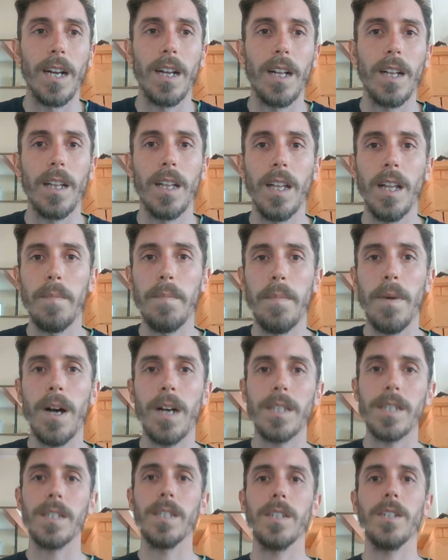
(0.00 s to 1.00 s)
Club
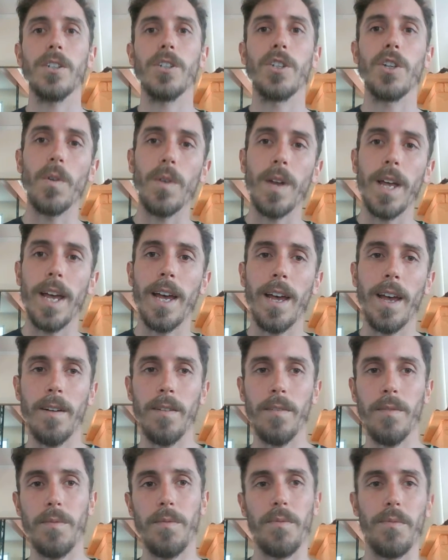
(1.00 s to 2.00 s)
mosses don't
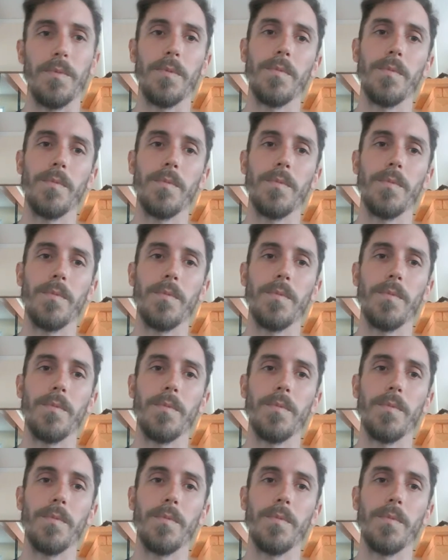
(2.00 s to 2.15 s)
have